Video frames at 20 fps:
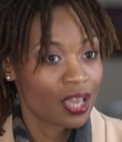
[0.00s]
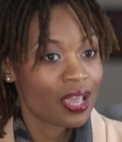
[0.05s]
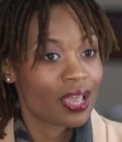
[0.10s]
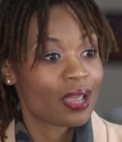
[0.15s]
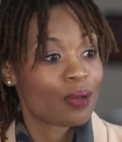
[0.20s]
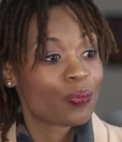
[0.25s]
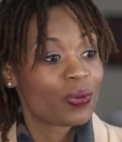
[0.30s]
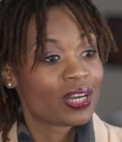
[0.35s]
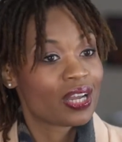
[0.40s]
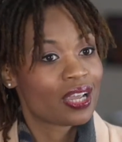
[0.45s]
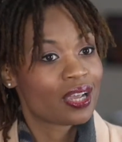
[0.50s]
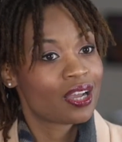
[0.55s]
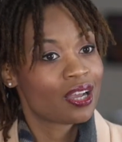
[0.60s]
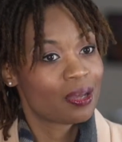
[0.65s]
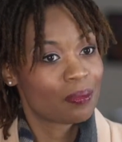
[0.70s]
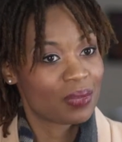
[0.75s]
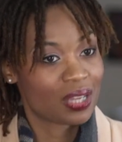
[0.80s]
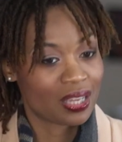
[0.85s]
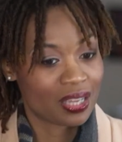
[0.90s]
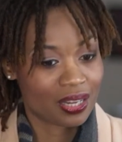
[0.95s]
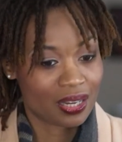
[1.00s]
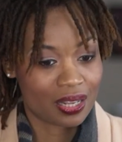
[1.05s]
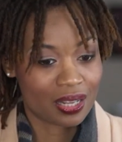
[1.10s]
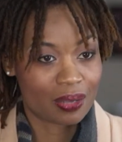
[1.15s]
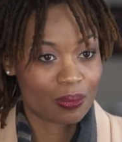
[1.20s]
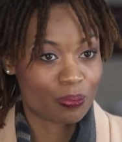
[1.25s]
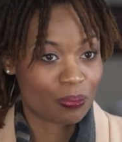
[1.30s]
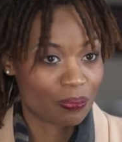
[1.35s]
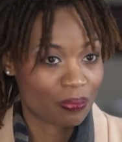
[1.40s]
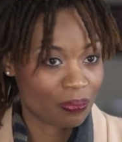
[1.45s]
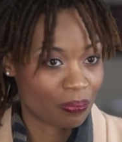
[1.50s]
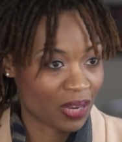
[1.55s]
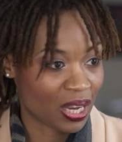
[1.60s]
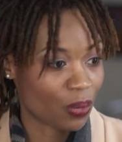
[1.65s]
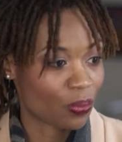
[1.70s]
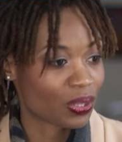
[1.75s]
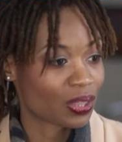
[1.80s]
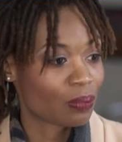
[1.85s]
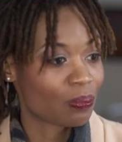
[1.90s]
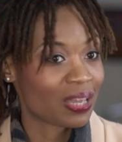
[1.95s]
And when they come in and meet
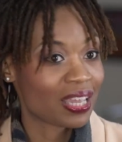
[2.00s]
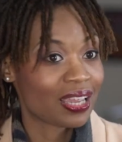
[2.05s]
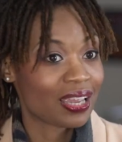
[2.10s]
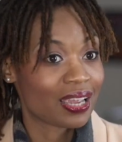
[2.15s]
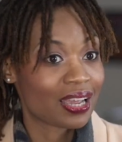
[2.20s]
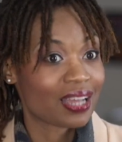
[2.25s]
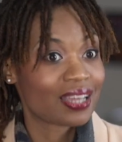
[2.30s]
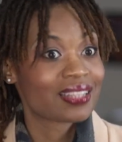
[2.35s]
with me,